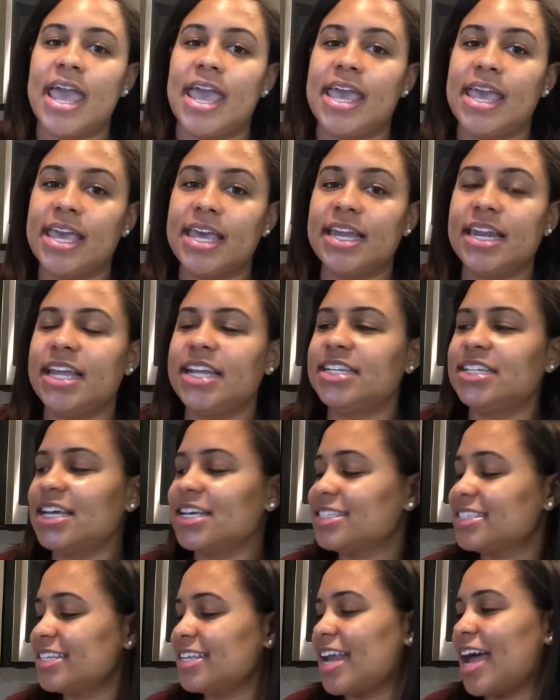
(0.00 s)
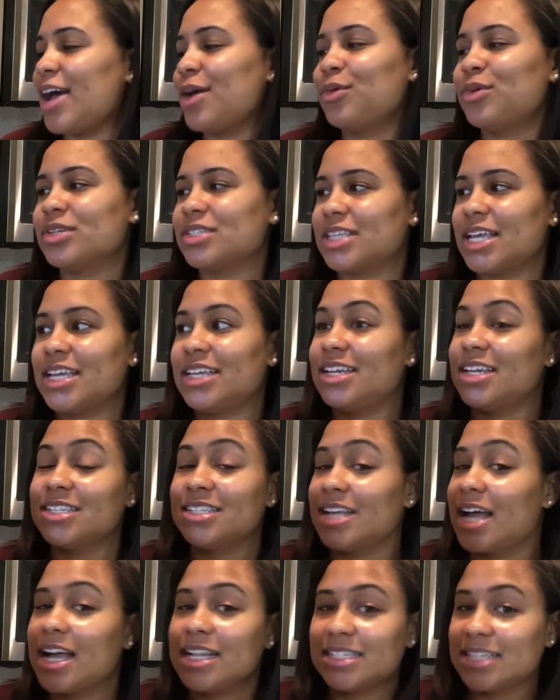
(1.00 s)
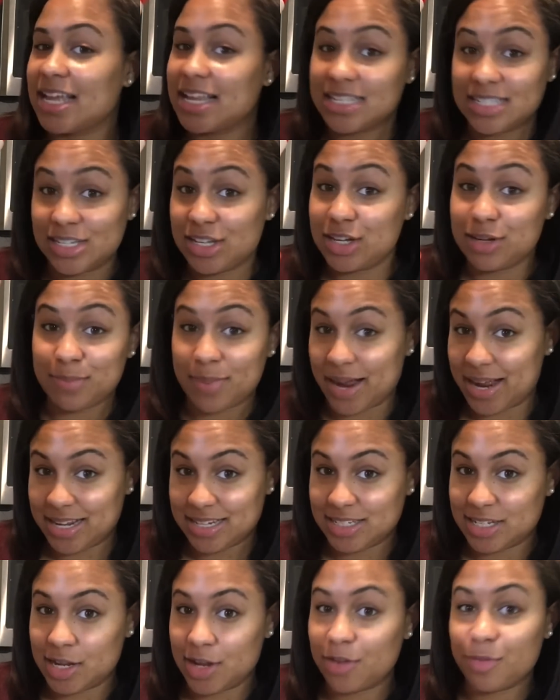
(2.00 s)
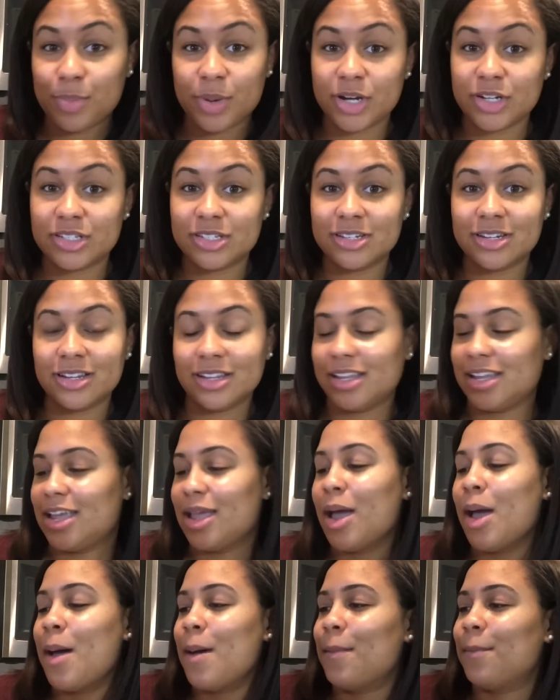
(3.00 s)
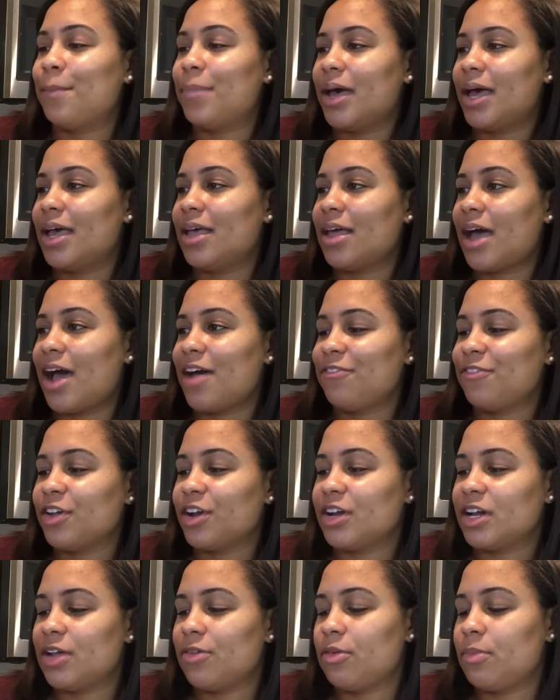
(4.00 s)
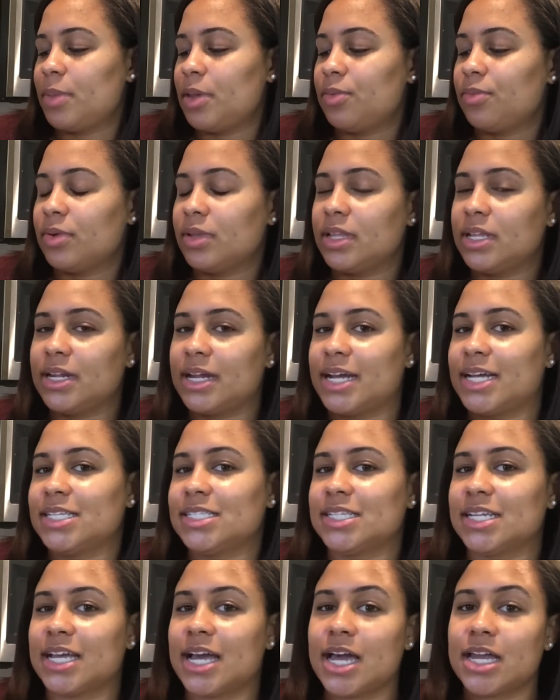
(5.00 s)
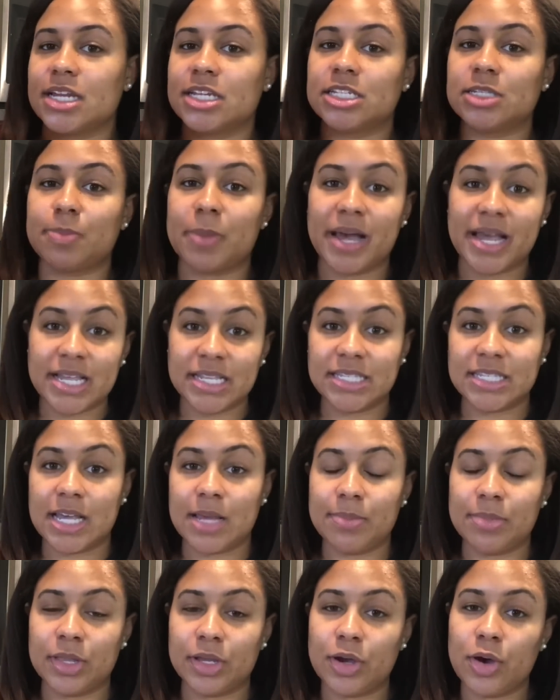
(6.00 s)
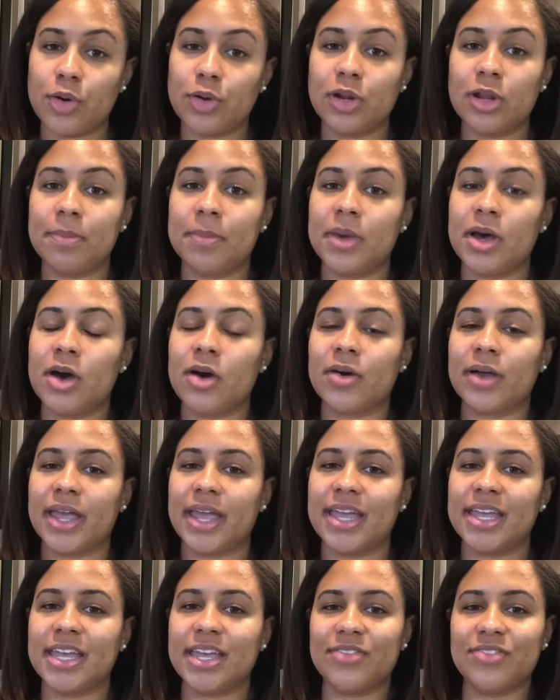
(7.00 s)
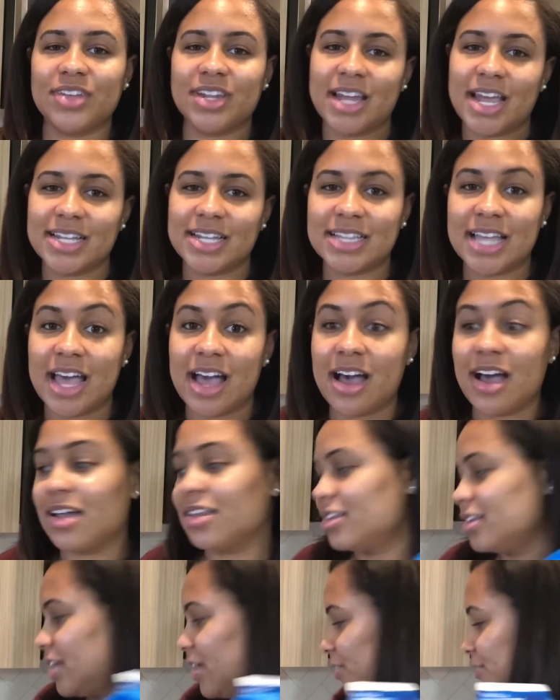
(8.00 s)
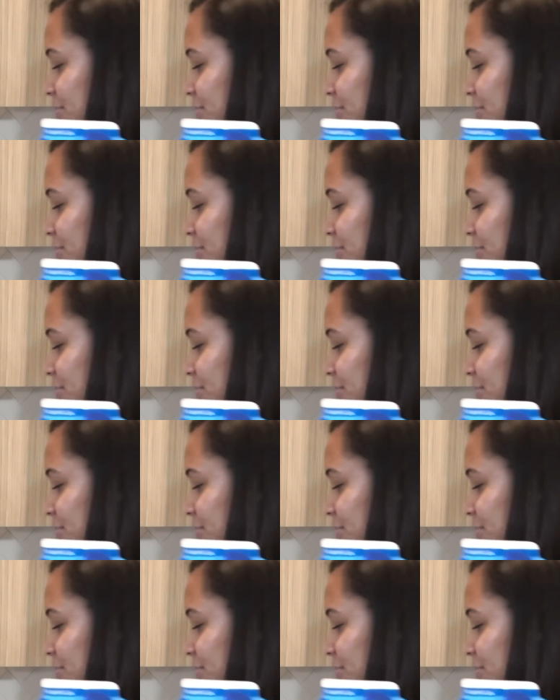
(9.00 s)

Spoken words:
and it doesn't, I will say, it does not taste good by itself personally, but I figured it would be really nice to kind of spice up the golden milk and give it like that holiday